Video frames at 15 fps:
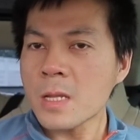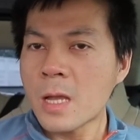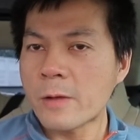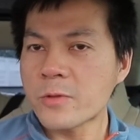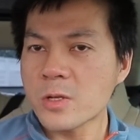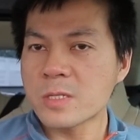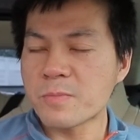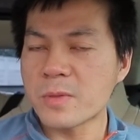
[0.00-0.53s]

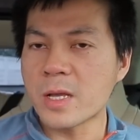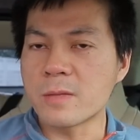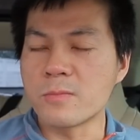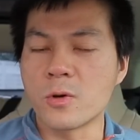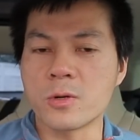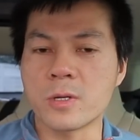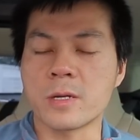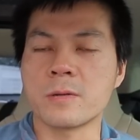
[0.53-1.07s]
have to explain
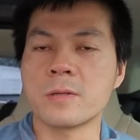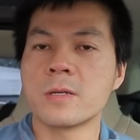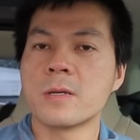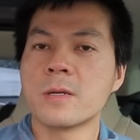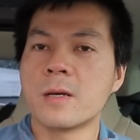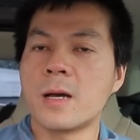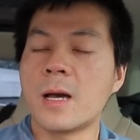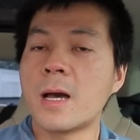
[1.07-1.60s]
more here.
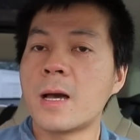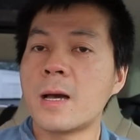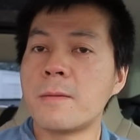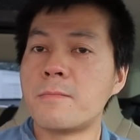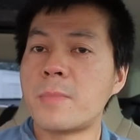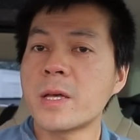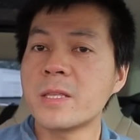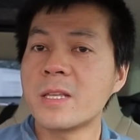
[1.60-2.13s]

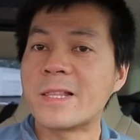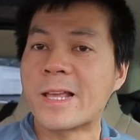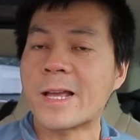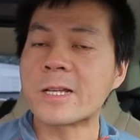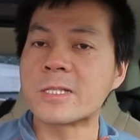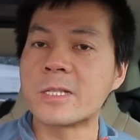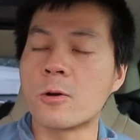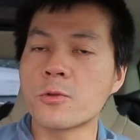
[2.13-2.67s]
Many
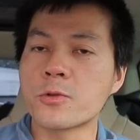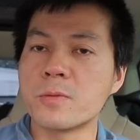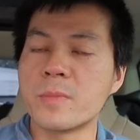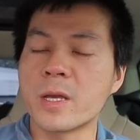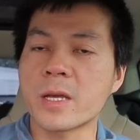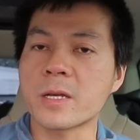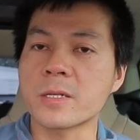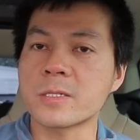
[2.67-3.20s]
legacy
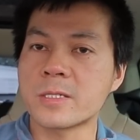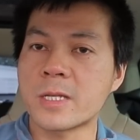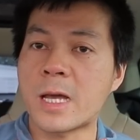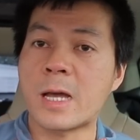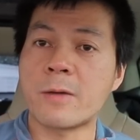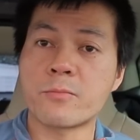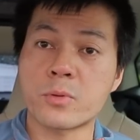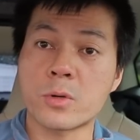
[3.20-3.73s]
automakers, they have